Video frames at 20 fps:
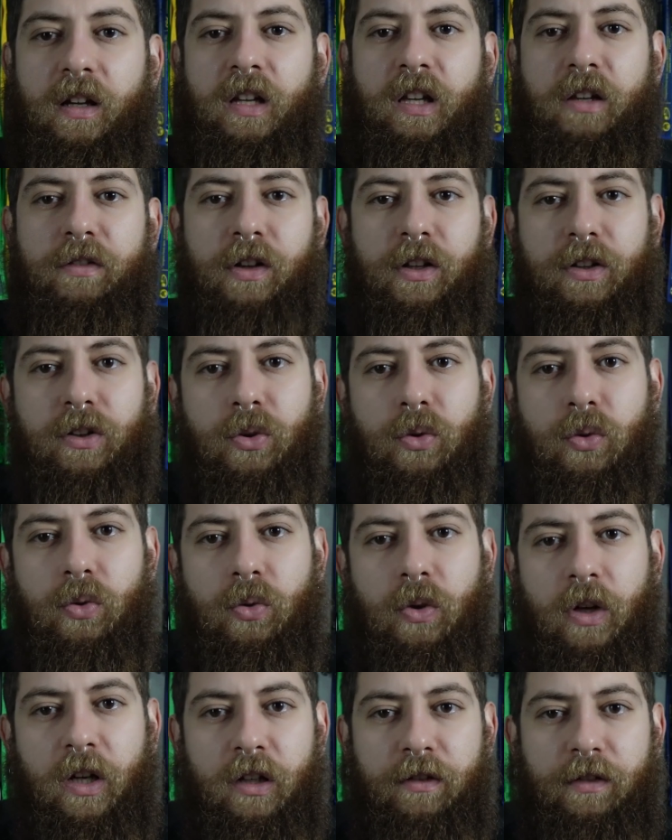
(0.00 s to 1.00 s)
and even
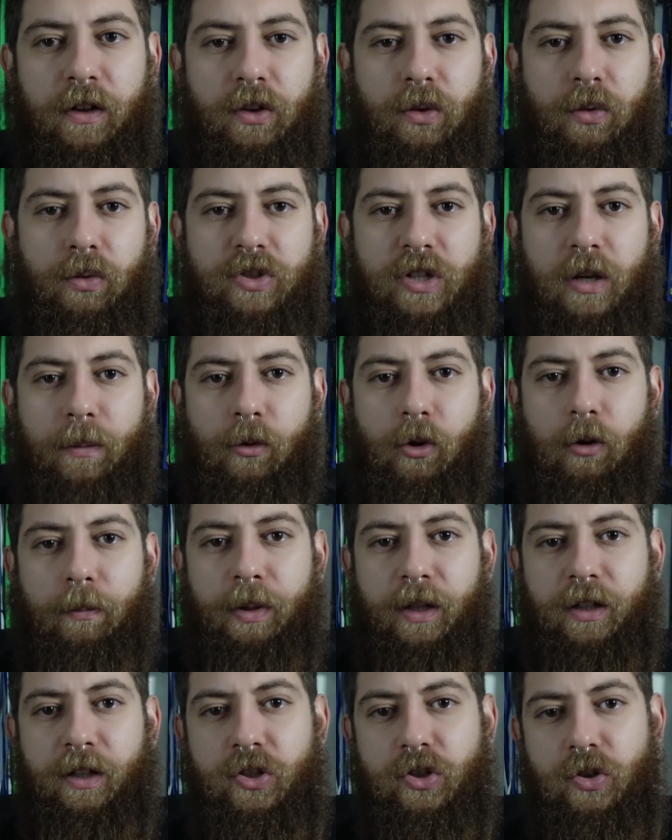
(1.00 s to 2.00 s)
do some
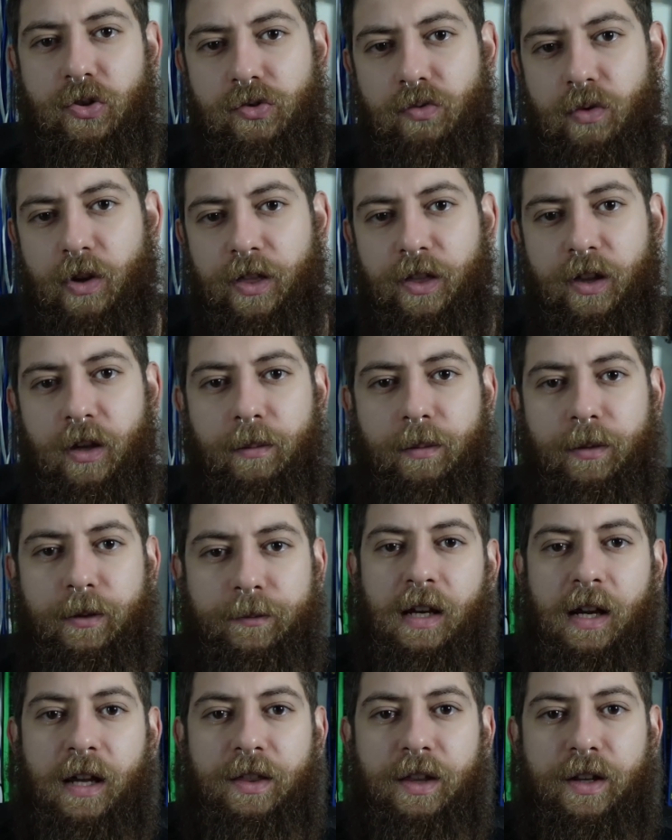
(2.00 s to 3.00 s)
competitions with them.
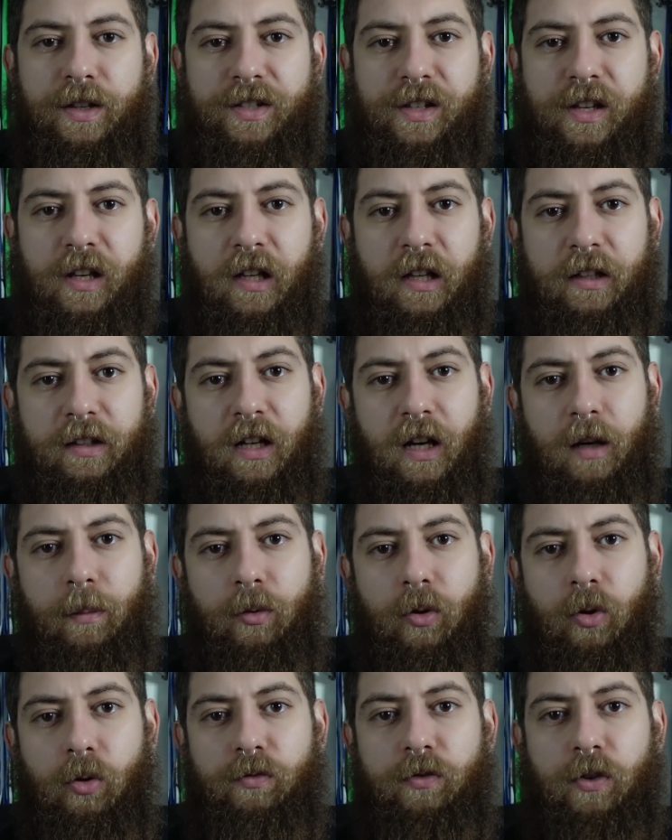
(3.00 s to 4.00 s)
And then scale it
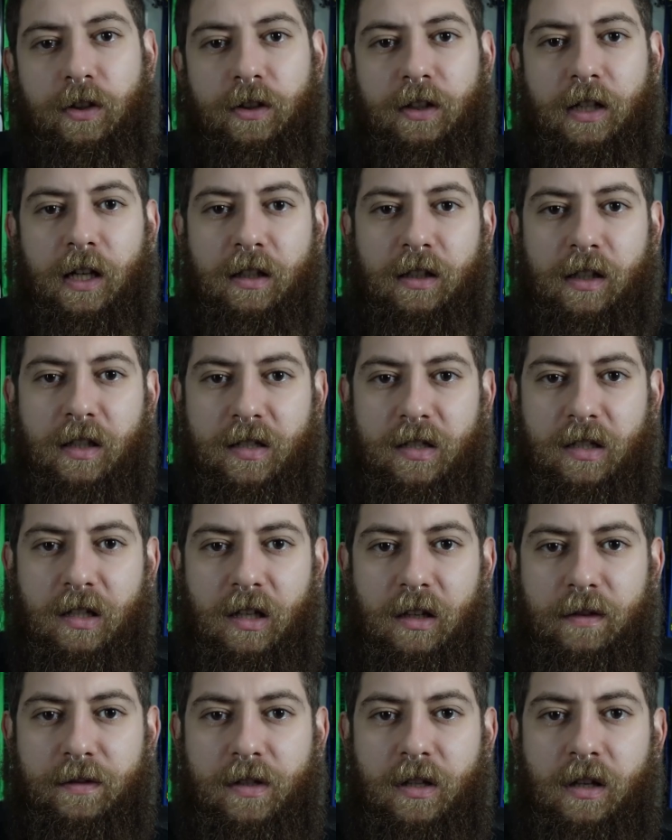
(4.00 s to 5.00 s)
up, go tighter
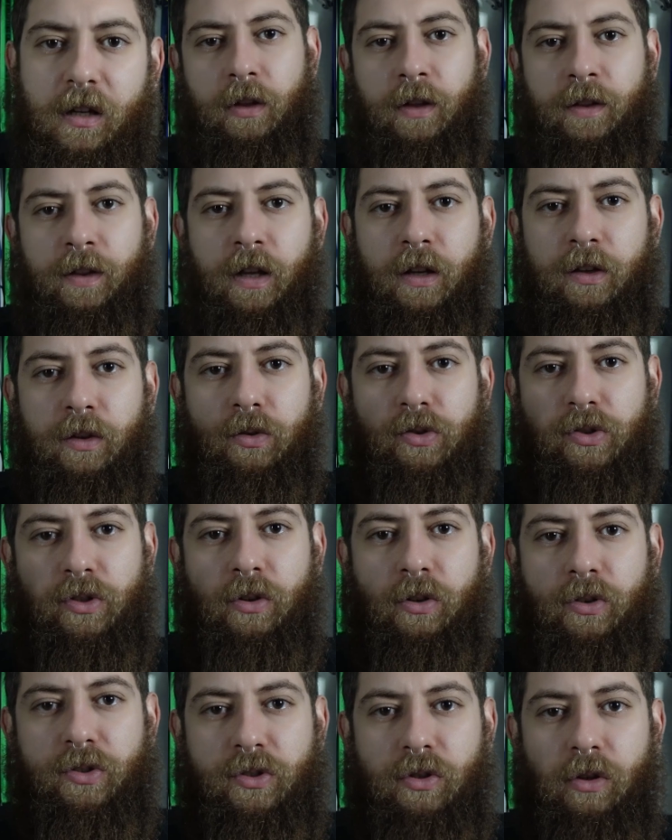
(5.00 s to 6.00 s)
sleeves, and then use
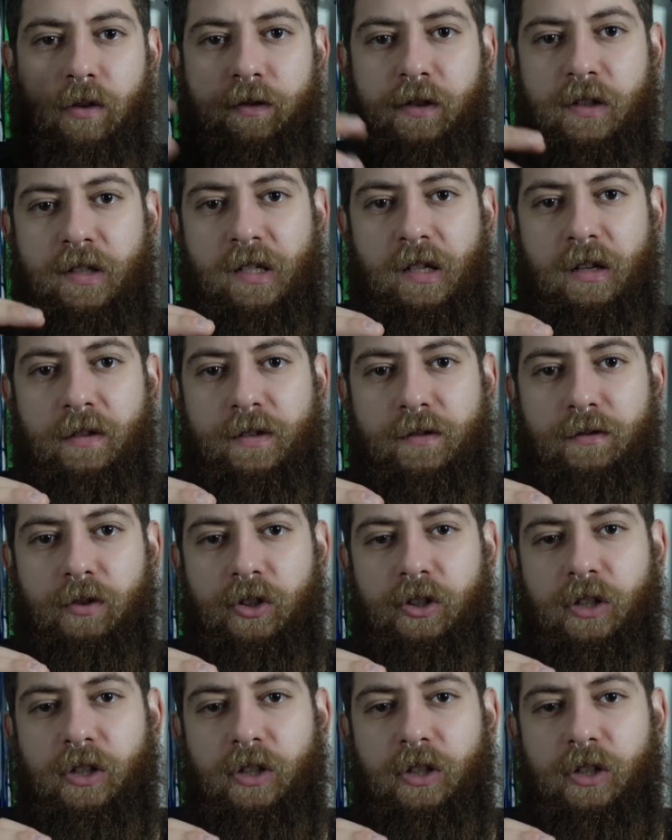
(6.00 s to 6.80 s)
your soft sleeves for